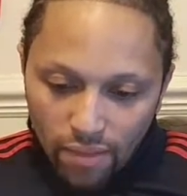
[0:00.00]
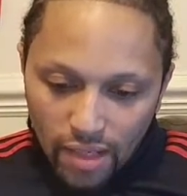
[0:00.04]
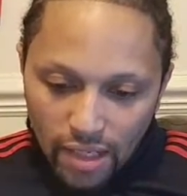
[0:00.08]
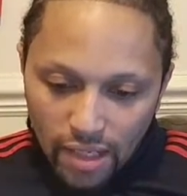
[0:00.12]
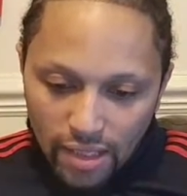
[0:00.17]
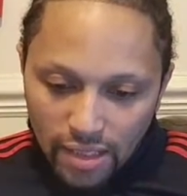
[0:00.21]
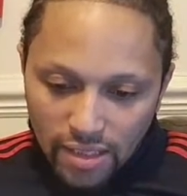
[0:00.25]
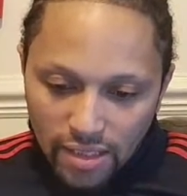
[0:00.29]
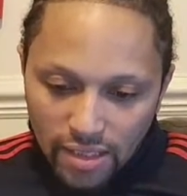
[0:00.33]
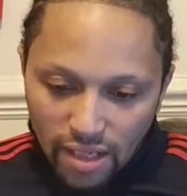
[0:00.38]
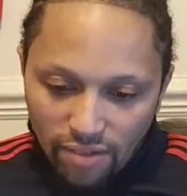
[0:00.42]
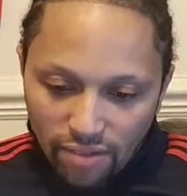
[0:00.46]

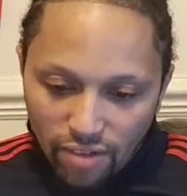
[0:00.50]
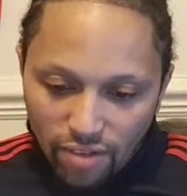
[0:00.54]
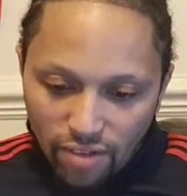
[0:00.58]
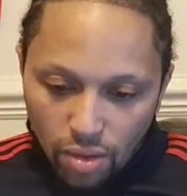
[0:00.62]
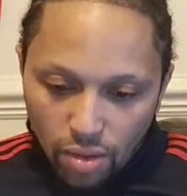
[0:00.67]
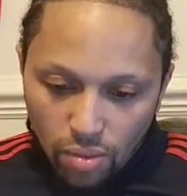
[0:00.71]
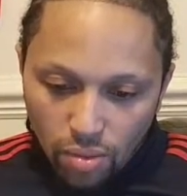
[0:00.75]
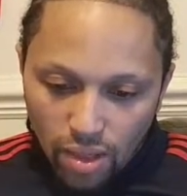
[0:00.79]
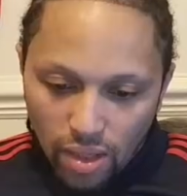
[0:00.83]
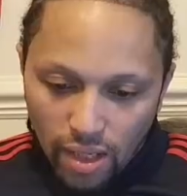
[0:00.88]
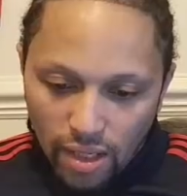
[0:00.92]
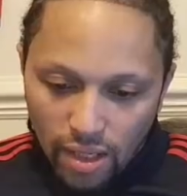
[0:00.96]
Let's have a look
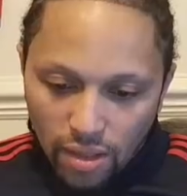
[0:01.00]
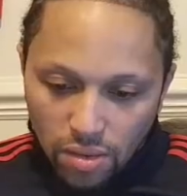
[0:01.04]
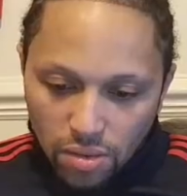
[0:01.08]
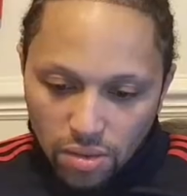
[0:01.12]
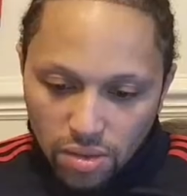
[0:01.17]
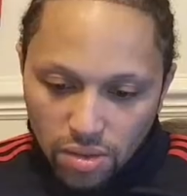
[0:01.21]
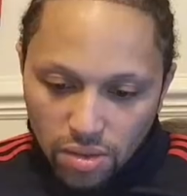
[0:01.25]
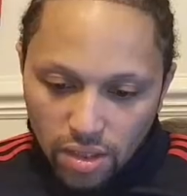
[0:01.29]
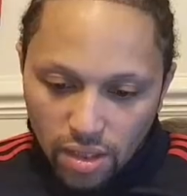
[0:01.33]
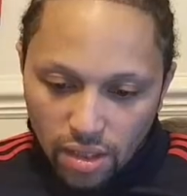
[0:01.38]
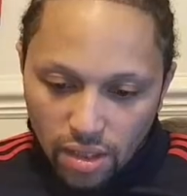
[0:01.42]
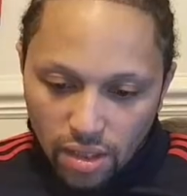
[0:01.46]
what
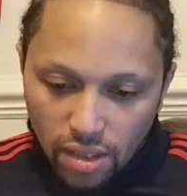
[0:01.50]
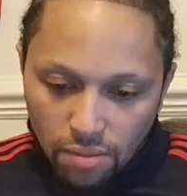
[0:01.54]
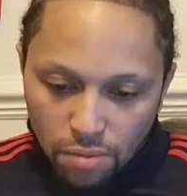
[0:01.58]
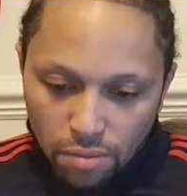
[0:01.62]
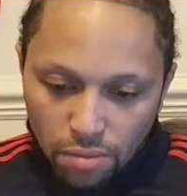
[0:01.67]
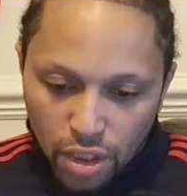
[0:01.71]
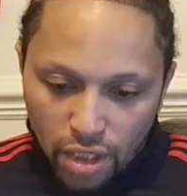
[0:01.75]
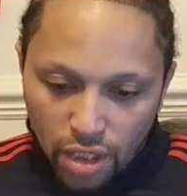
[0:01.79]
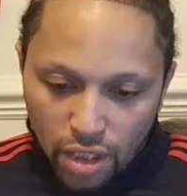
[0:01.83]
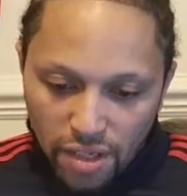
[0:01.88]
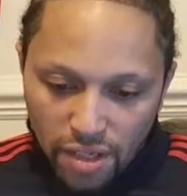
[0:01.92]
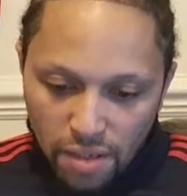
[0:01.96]
else.
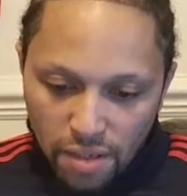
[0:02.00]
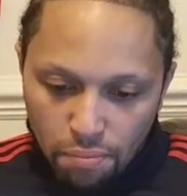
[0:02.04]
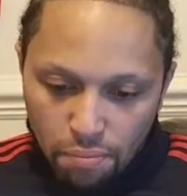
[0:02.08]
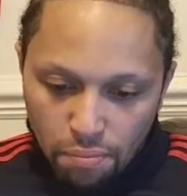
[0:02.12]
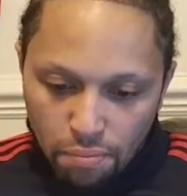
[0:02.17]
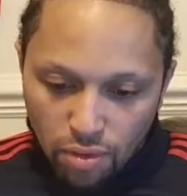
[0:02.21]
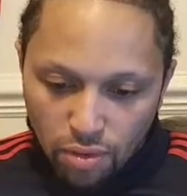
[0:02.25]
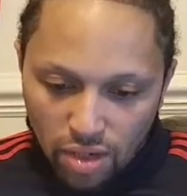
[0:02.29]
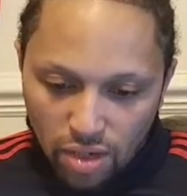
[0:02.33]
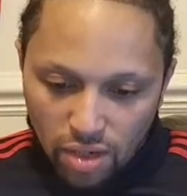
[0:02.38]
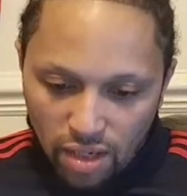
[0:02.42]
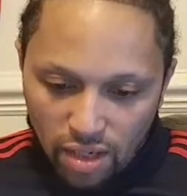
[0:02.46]
Johnny
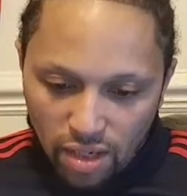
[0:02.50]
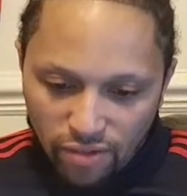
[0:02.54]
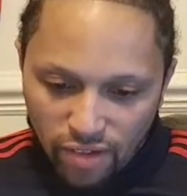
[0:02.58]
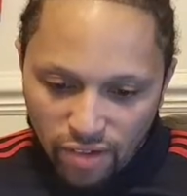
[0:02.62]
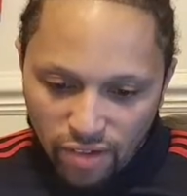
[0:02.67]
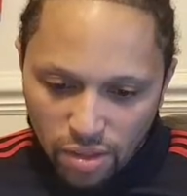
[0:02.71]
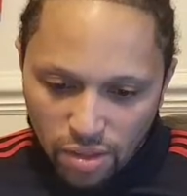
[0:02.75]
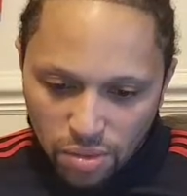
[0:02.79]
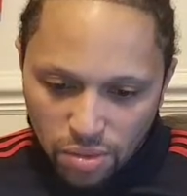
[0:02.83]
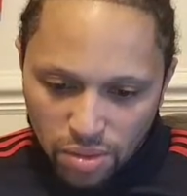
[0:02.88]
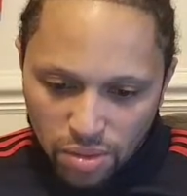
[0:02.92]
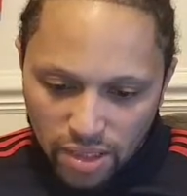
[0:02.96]

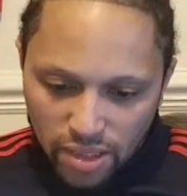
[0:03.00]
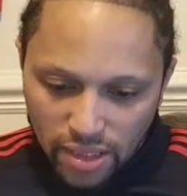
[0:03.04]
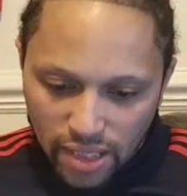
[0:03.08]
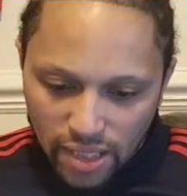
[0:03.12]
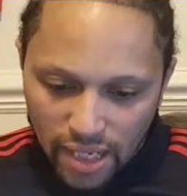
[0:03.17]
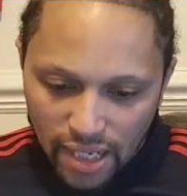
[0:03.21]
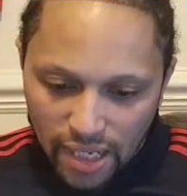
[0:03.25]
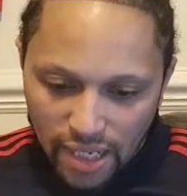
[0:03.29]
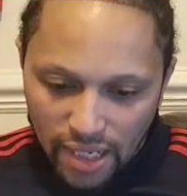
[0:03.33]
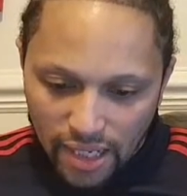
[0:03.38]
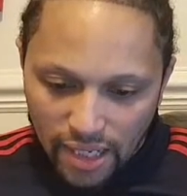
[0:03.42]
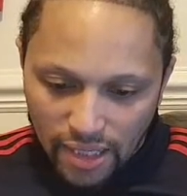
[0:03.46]
Bravo
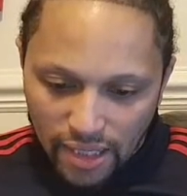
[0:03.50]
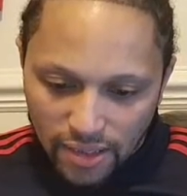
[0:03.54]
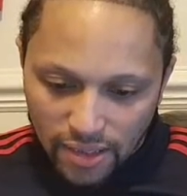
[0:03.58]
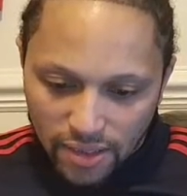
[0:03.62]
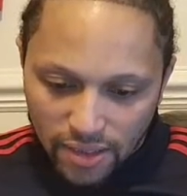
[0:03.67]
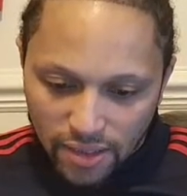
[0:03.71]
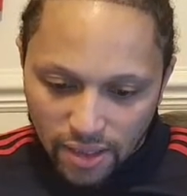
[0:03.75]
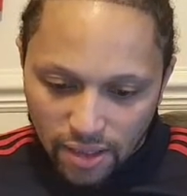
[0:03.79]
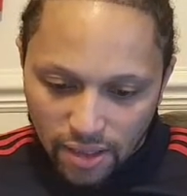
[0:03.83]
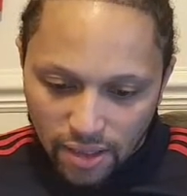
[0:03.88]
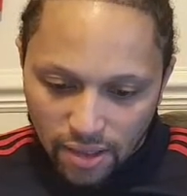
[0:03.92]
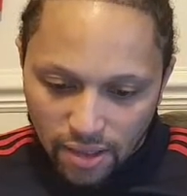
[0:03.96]

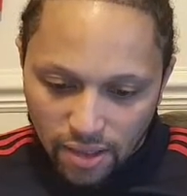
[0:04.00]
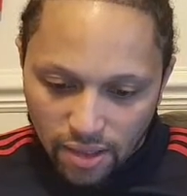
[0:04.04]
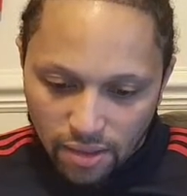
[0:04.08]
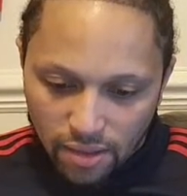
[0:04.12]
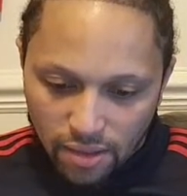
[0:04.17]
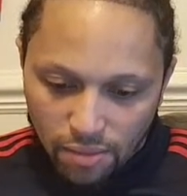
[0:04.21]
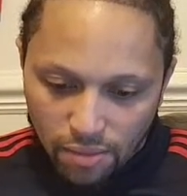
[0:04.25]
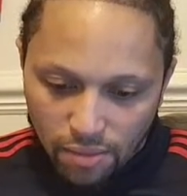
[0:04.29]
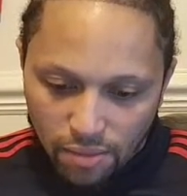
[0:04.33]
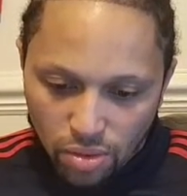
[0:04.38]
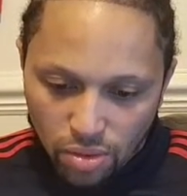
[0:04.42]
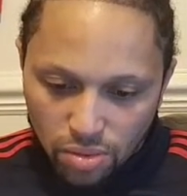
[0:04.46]
says,
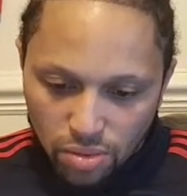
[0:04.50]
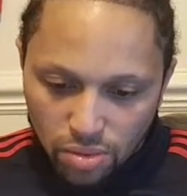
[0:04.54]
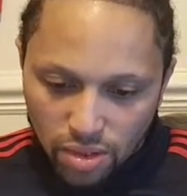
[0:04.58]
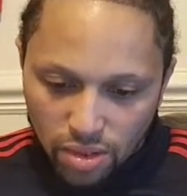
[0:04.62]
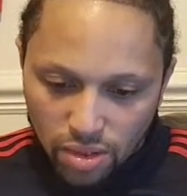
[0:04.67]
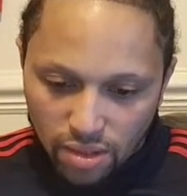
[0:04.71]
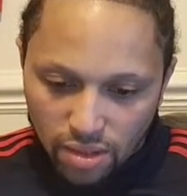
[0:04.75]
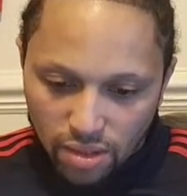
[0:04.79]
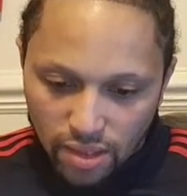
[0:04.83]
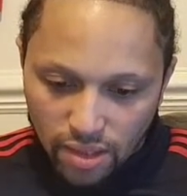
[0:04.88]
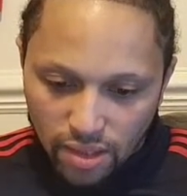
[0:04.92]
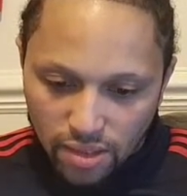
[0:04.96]
oh,
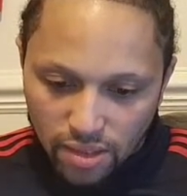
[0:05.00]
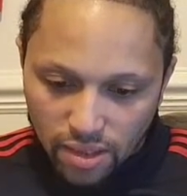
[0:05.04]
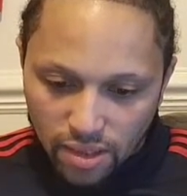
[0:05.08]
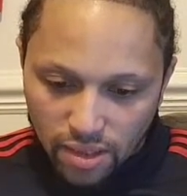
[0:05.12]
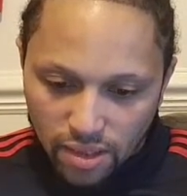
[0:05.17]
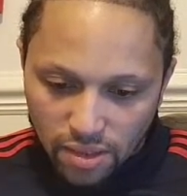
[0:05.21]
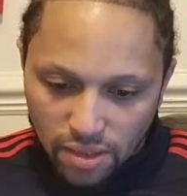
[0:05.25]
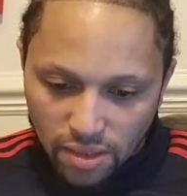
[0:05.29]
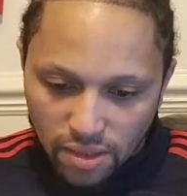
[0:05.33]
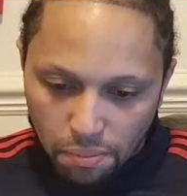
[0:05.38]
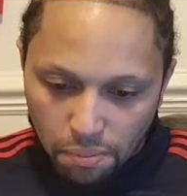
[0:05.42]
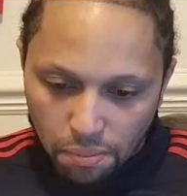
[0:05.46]
sorry, it's
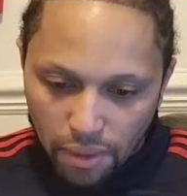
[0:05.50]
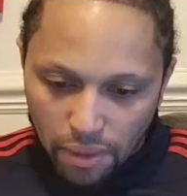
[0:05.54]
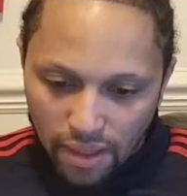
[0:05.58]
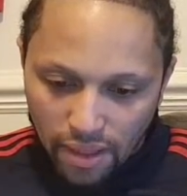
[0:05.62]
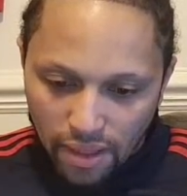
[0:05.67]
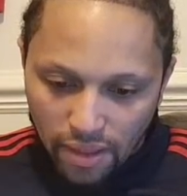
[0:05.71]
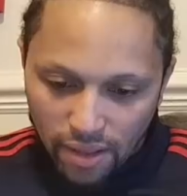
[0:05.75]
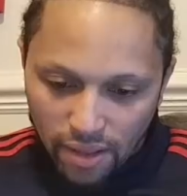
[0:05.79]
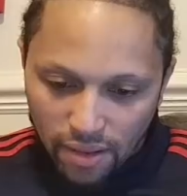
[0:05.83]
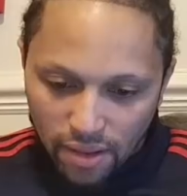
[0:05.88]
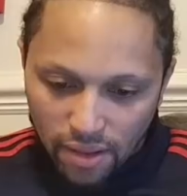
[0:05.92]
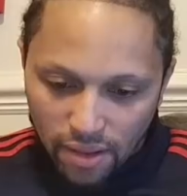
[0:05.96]

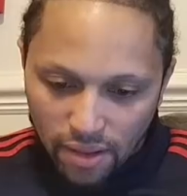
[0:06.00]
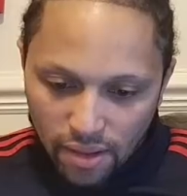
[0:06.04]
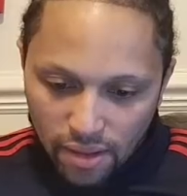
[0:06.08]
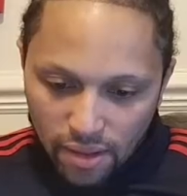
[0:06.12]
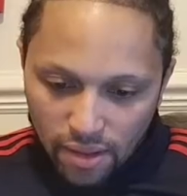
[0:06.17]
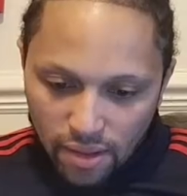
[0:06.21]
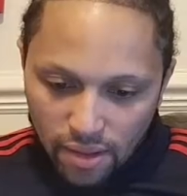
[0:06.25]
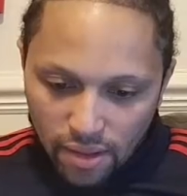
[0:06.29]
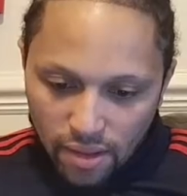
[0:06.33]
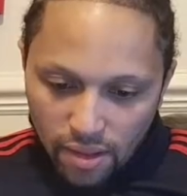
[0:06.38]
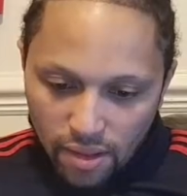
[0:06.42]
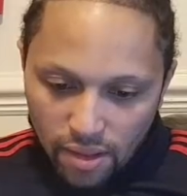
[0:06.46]
disappeared.
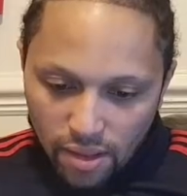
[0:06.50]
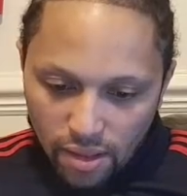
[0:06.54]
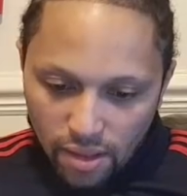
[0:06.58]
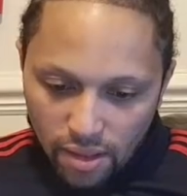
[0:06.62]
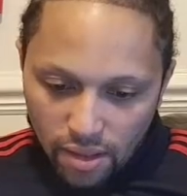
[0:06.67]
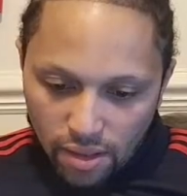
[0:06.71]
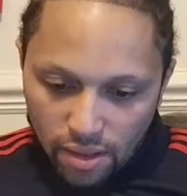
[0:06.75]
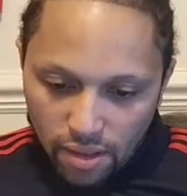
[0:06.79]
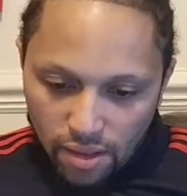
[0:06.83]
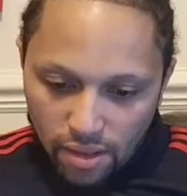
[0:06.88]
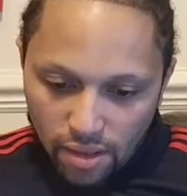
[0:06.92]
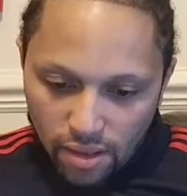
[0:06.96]

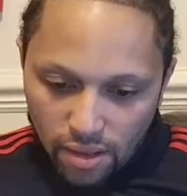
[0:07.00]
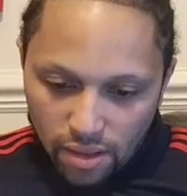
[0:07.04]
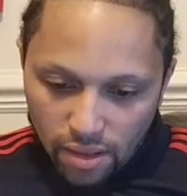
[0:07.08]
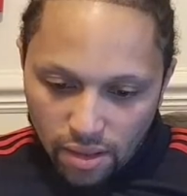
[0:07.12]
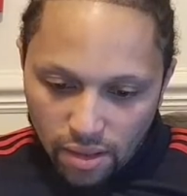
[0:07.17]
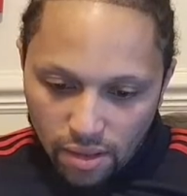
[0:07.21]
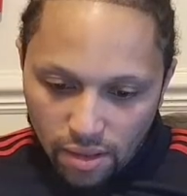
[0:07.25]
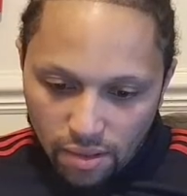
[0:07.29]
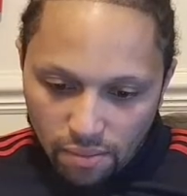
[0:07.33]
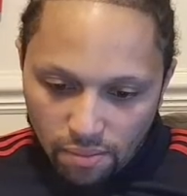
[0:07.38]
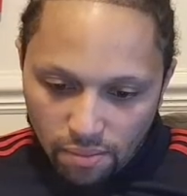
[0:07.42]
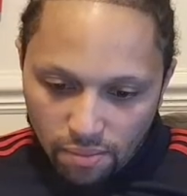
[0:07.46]

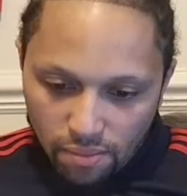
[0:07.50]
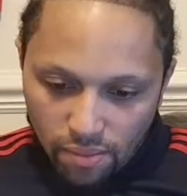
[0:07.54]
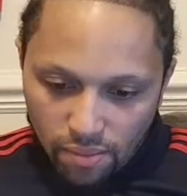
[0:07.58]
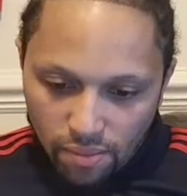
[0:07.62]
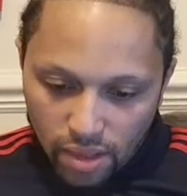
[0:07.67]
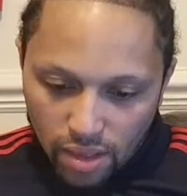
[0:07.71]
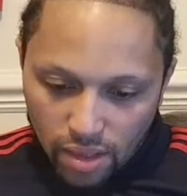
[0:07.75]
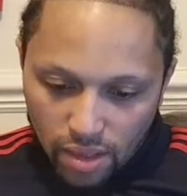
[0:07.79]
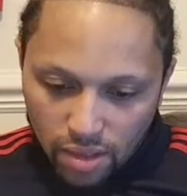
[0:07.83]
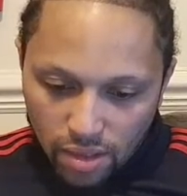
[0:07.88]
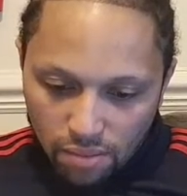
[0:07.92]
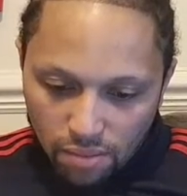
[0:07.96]
I'll
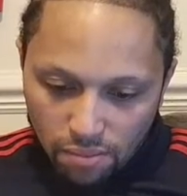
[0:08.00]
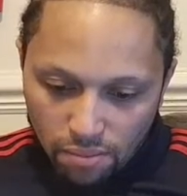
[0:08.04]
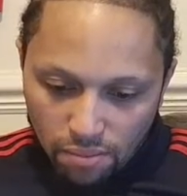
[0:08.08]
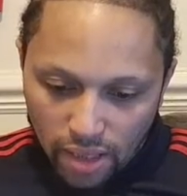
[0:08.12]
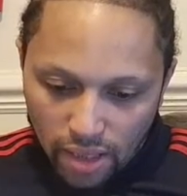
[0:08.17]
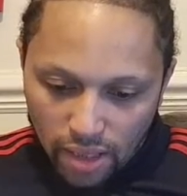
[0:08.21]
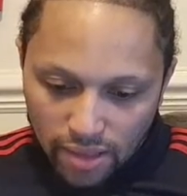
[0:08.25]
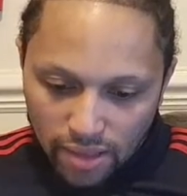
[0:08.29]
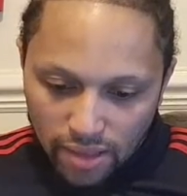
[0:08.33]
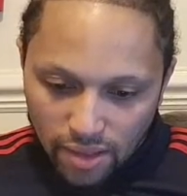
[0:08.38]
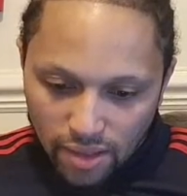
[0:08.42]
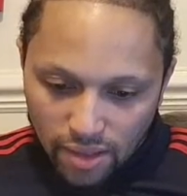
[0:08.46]
come
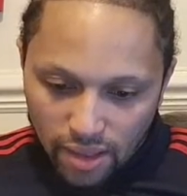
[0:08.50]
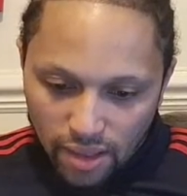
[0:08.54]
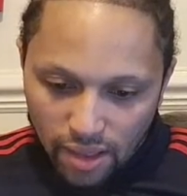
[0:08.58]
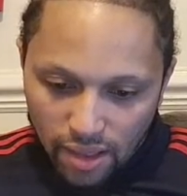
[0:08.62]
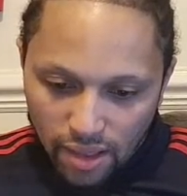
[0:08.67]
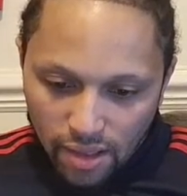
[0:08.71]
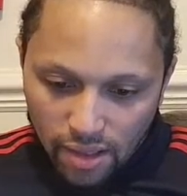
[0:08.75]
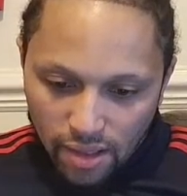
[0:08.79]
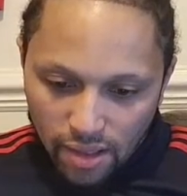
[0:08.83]
back to that.